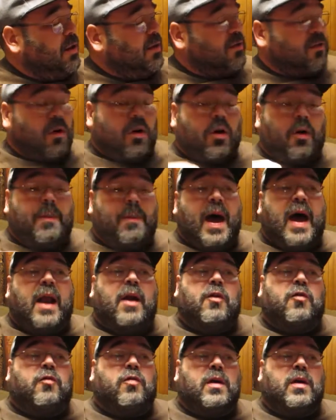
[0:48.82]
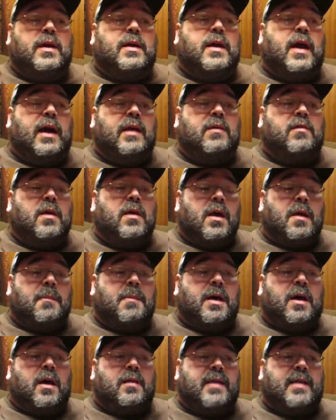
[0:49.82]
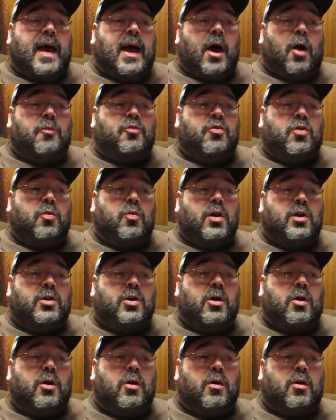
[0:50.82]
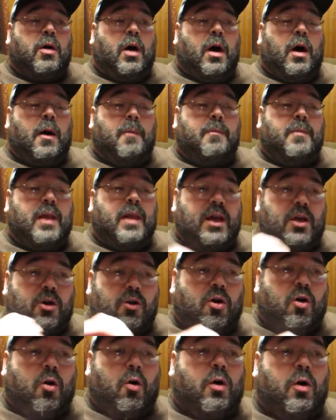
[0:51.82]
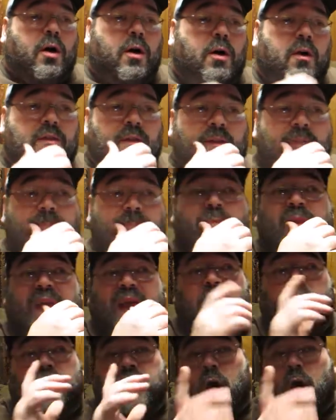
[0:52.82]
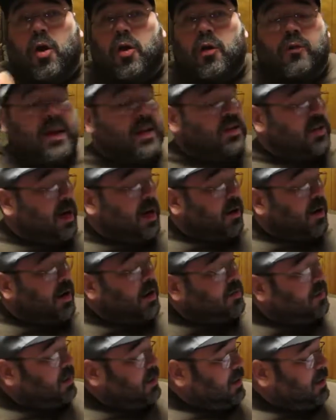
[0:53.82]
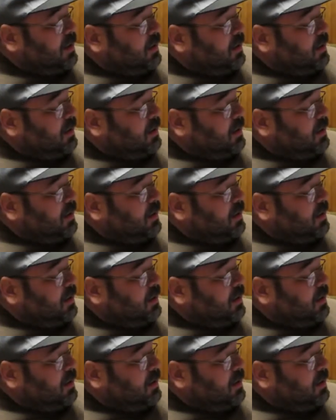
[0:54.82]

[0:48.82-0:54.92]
the circle pattern is really nice because that helps you with your um, like your corners and those hard to reach areas.